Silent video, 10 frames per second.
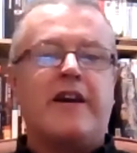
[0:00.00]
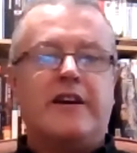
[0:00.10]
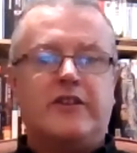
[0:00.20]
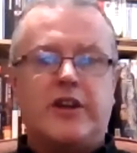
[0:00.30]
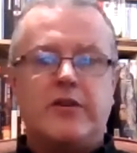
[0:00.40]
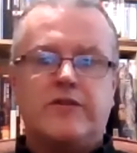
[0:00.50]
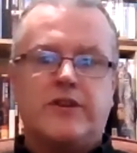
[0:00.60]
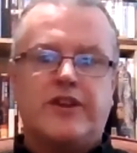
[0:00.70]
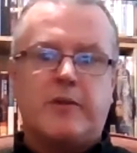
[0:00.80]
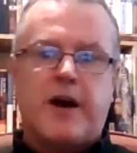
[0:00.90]
The useful
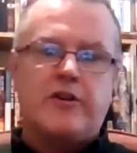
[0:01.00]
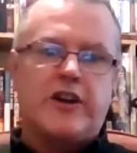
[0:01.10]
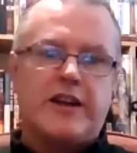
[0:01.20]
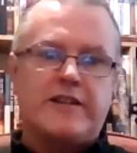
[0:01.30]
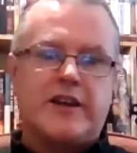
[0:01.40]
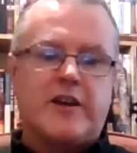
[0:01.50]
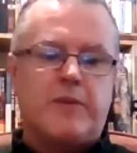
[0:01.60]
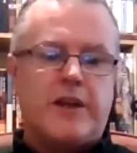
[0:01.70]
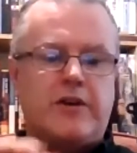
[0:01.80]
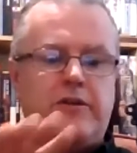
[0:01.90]
thing about it is it can
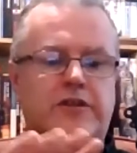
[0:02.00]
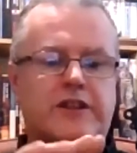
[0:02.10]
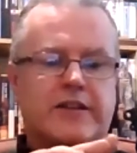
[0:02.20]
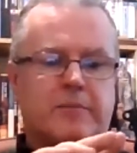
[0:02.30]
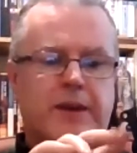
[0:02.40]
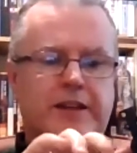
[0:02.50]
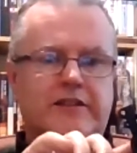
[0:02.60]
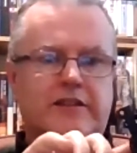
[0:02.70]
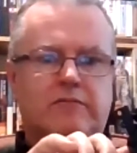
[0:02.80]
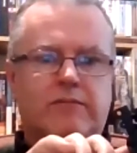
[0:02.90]
be used as a
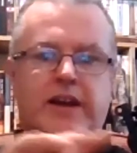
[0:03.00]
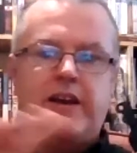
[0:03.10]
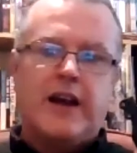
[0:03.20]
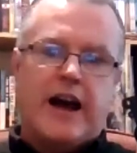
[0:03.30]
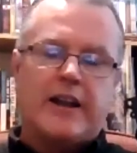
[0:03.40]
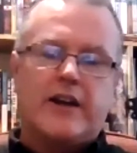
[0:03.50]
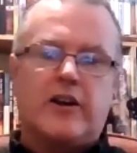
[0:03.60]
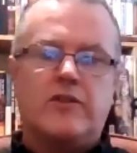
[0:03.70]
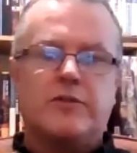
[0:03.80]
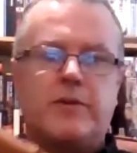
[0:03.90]
pistol, and it can
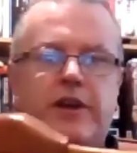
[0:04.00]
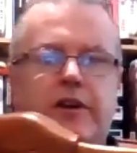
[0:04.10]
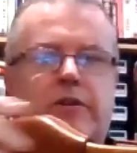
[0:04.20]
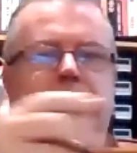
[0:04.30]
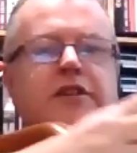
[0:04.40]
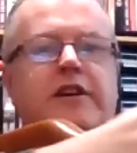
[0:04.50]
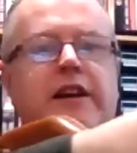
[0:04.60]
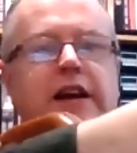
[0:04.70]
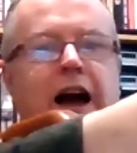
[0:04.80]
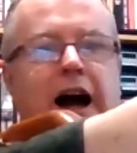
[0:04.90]
also be used
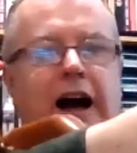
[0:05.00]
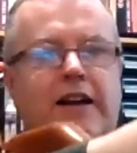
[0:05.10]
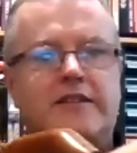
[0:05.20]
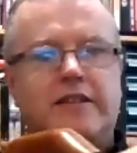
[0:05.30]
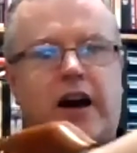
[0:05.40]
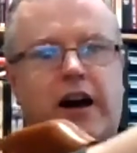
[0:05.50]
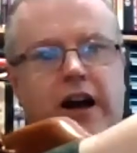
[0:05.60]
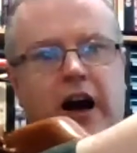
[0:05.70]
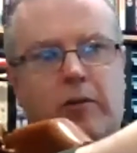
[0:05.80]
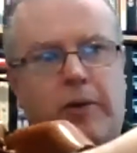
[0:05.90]
as a
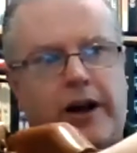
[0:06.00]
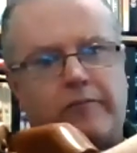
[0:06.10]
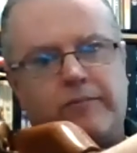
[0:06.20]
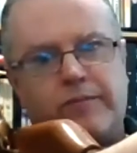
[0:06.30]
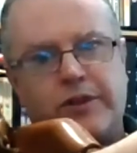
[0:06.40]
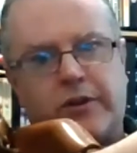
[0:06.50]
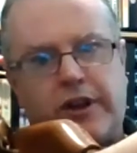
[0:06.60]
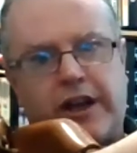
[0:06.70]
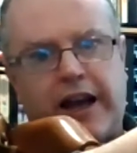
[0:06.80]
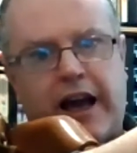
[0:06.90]
carbine, so you
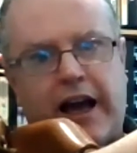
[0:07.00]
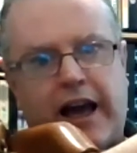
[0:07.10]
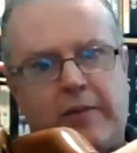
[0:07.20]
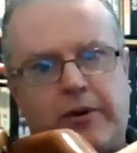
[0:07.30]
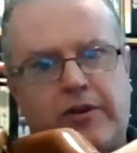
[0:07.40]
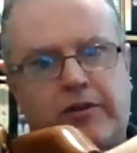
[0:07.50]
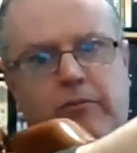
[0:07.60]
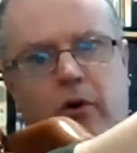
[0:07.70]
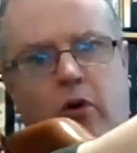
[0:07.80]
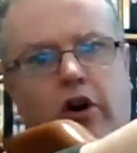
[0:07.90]
can aim it
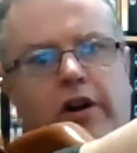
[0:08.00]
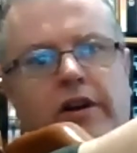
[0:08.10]
more